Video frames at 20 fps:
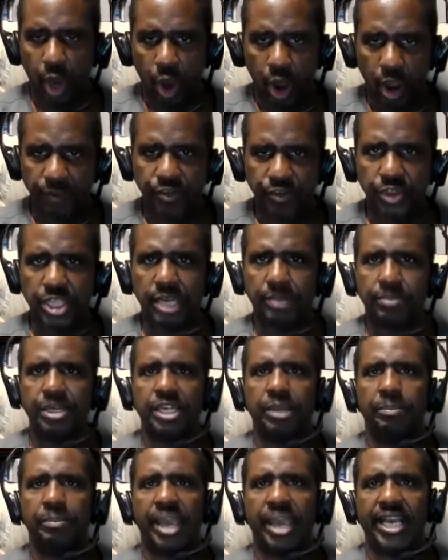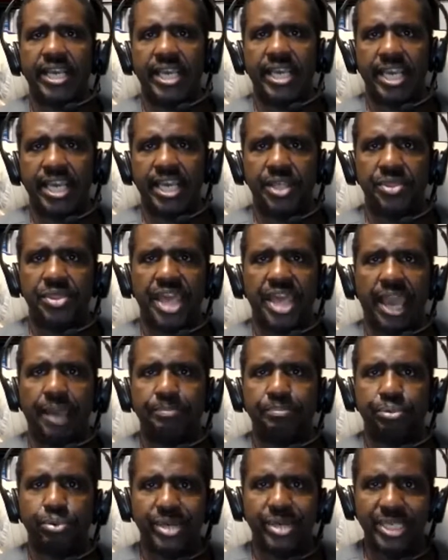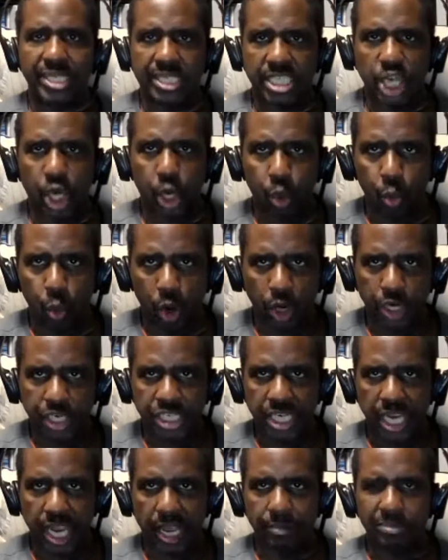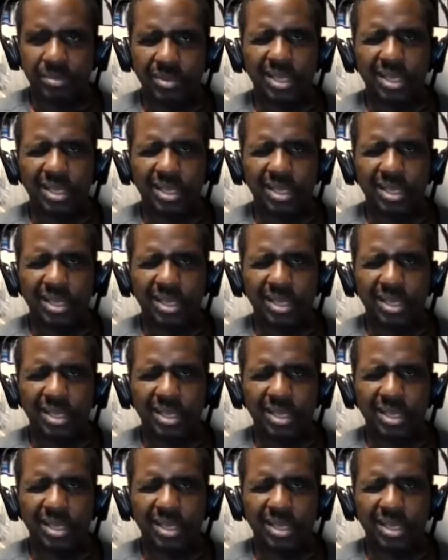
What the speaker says: offer that I'm going to make in that pre-sale workshop,